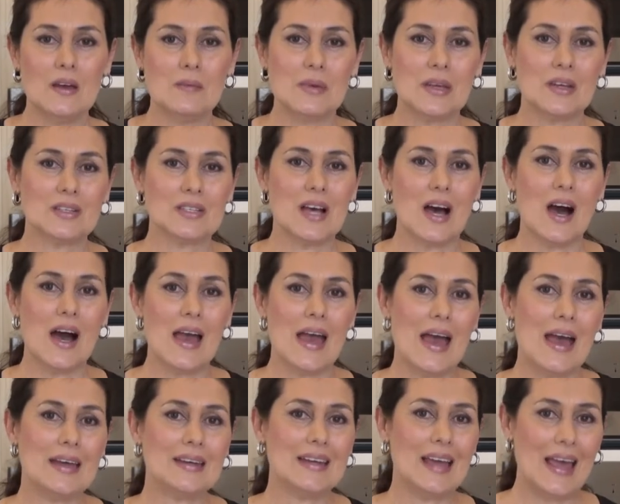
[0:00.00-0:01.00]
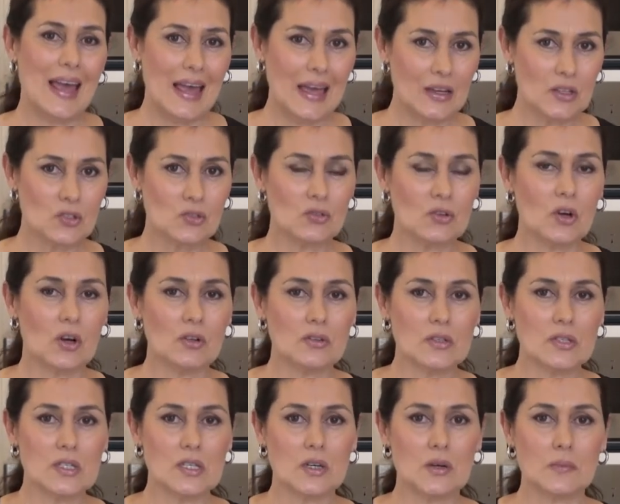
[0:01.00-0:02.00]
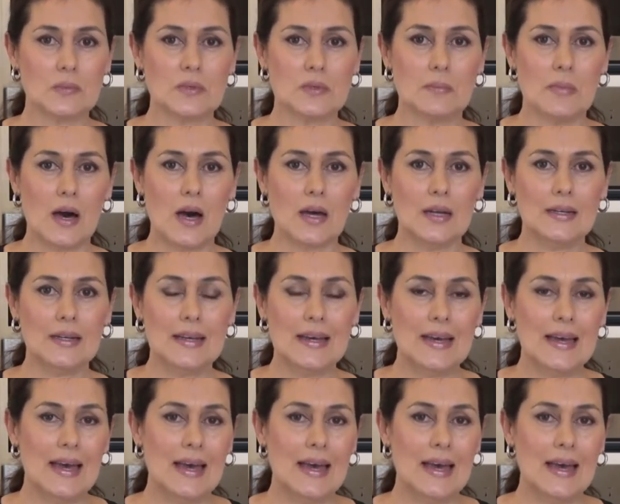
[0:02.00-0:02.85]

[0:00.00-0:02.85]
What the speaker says: because I add extra golden syrup to mine,